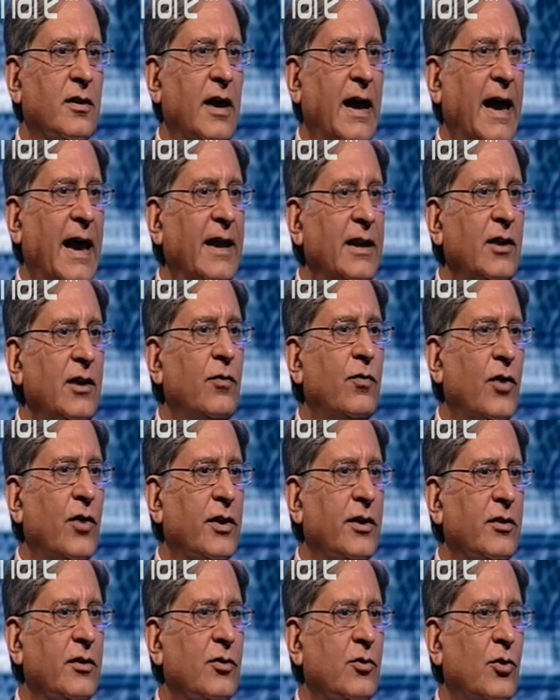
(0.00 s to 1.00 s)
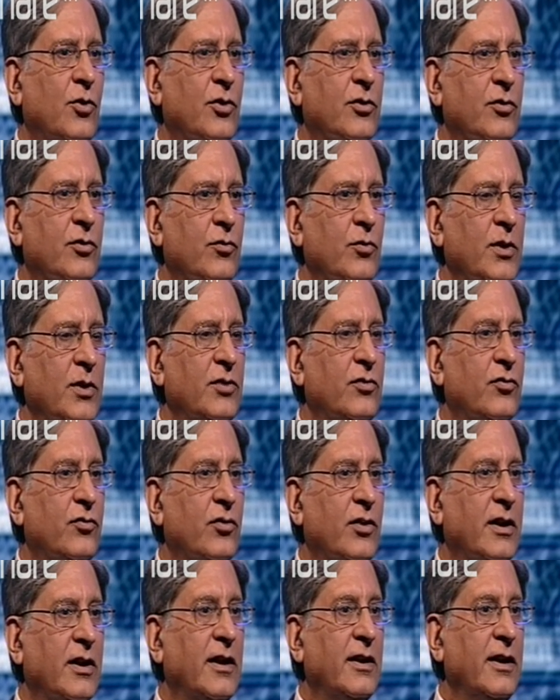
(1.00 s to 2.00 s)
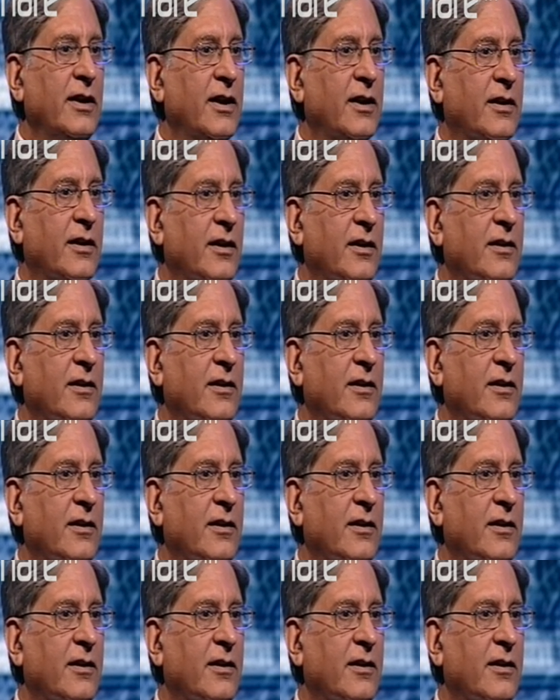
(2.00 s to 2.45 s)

Any foreign court, Swiss or any other.